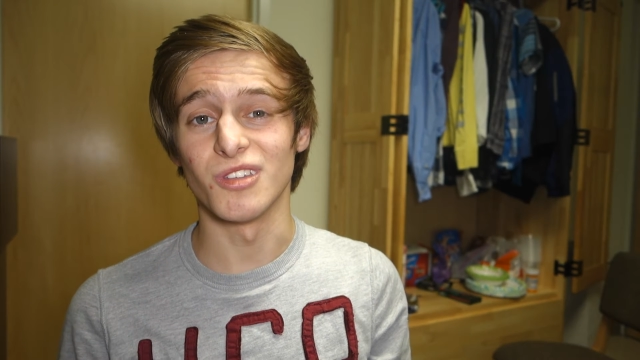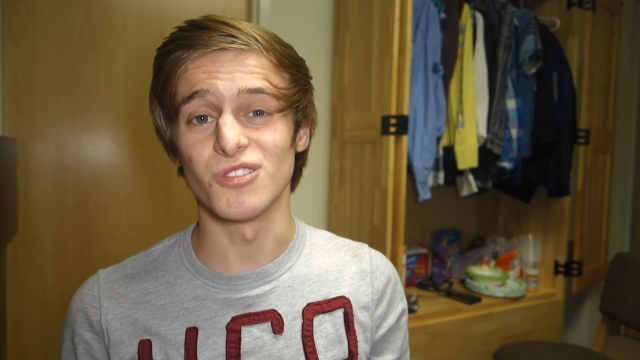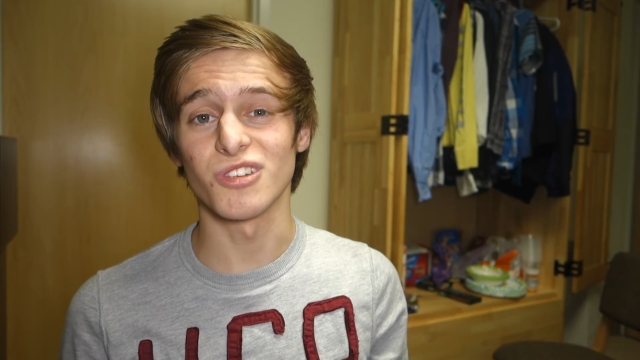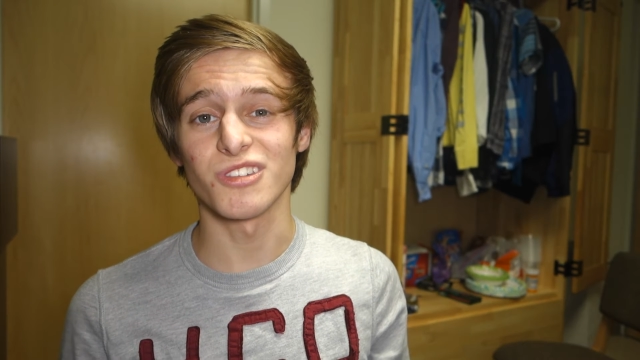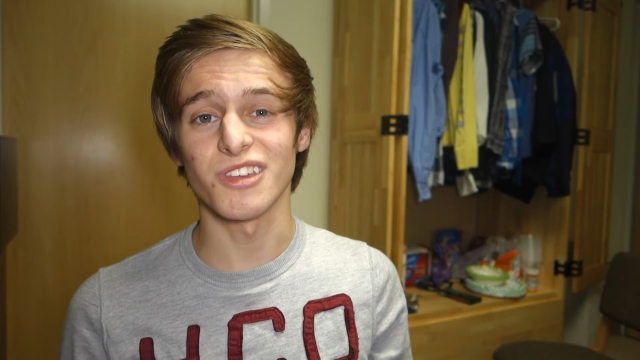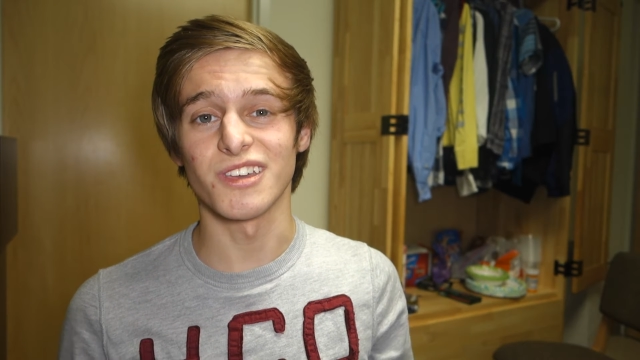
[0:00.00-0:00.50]

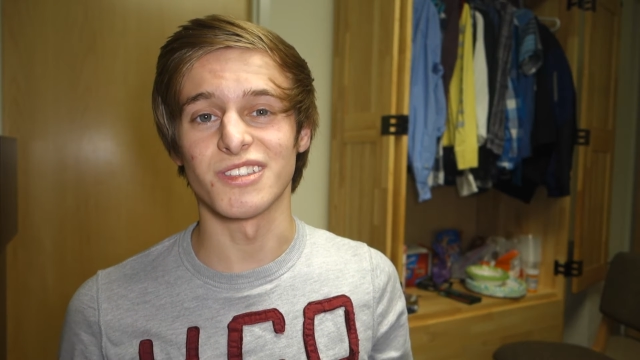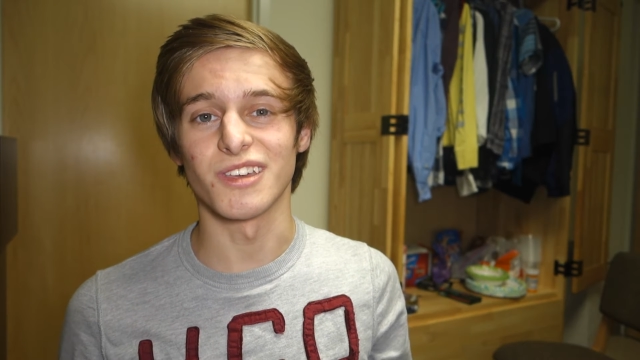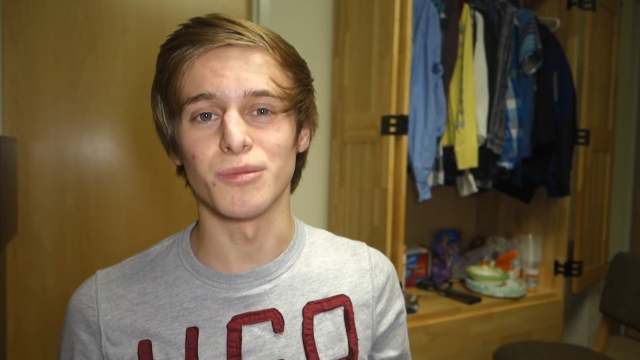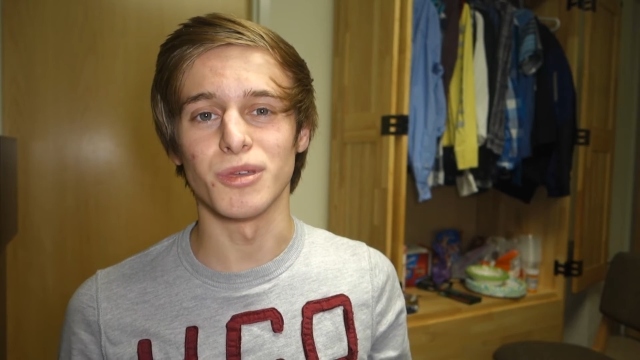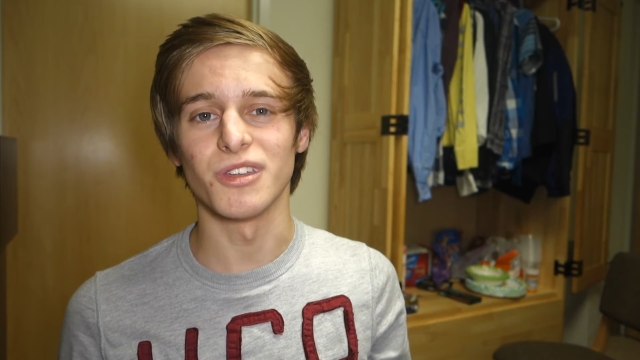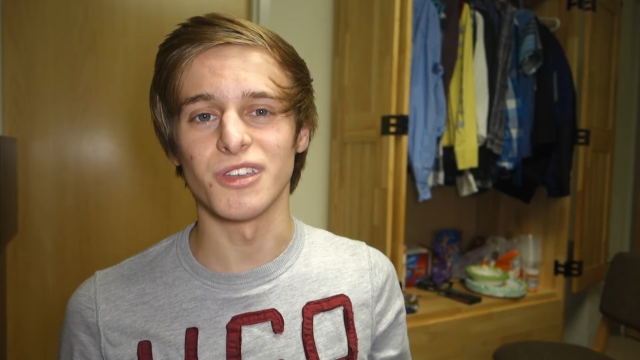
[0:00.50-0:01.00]
just like the
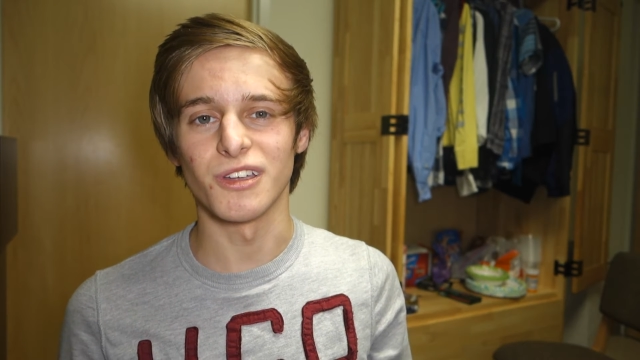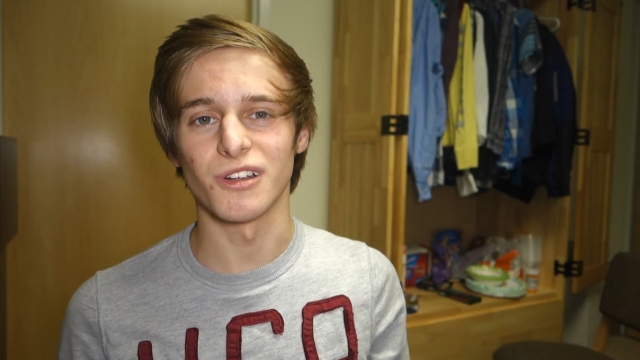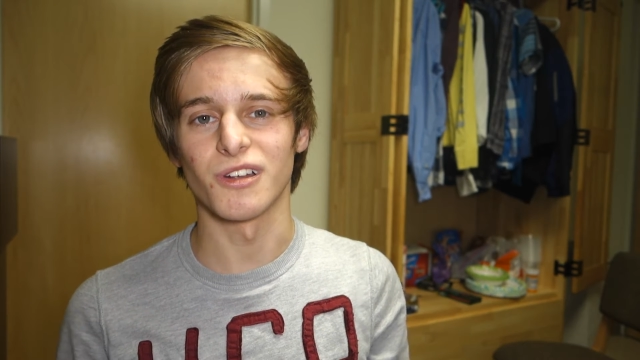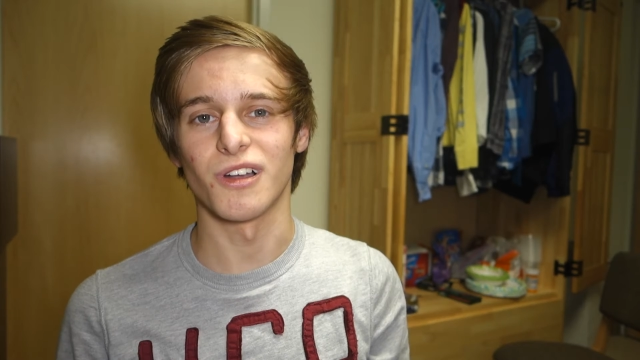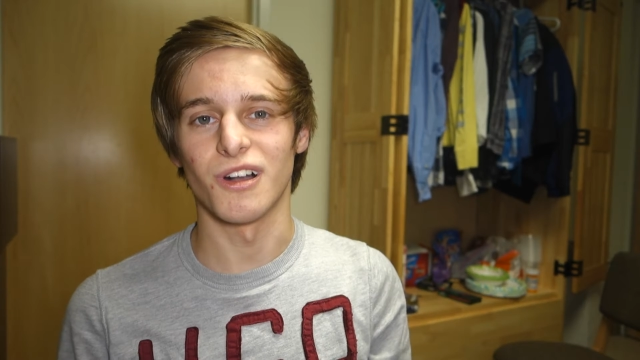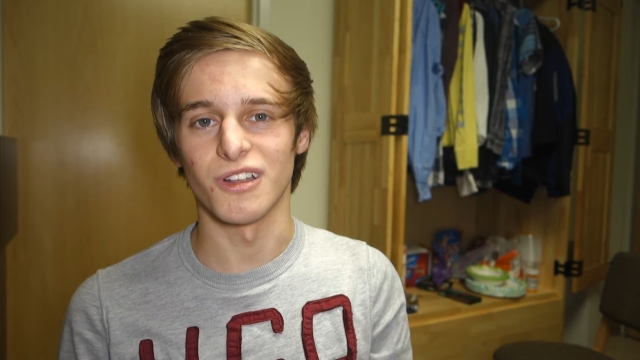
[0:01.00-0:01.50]
community
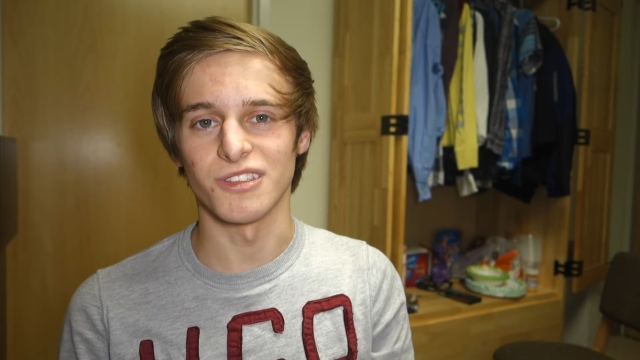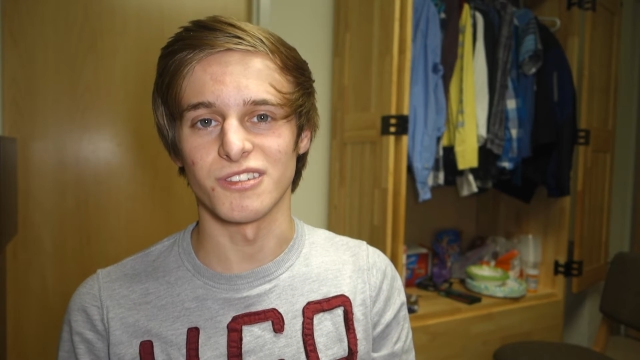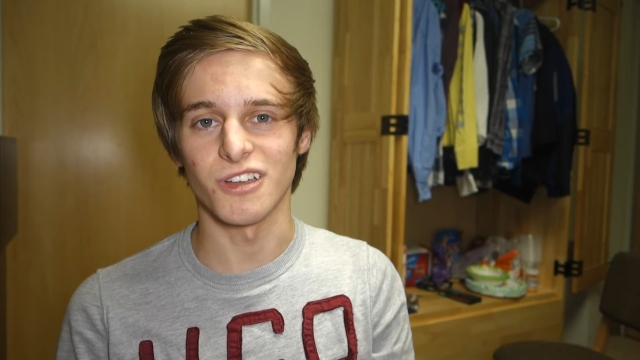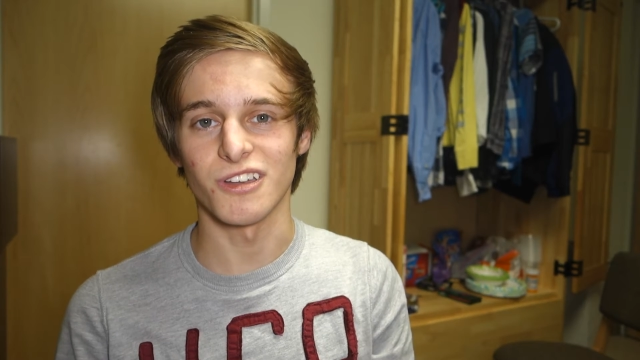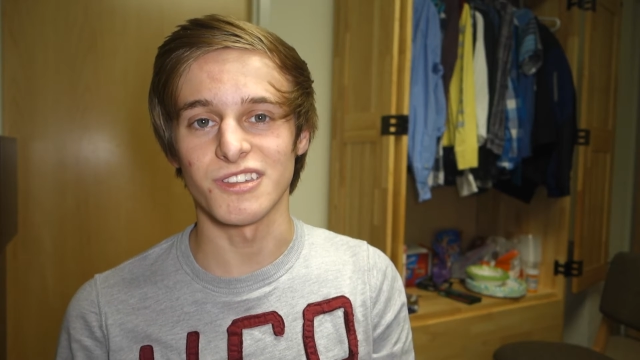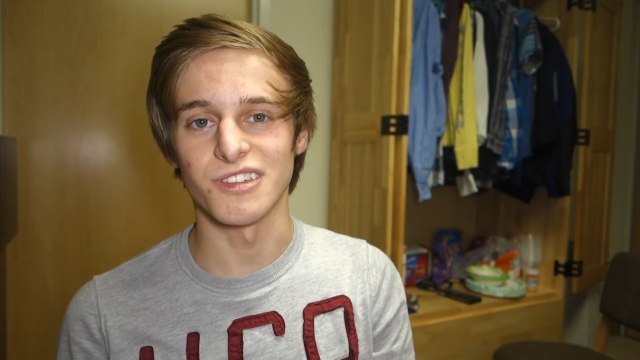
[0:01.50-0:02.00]
here on
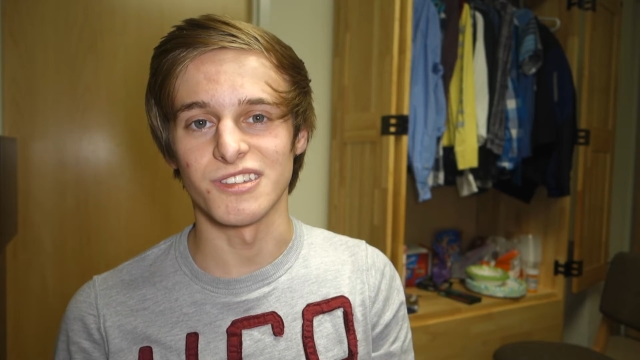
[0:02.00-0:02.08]
Saucy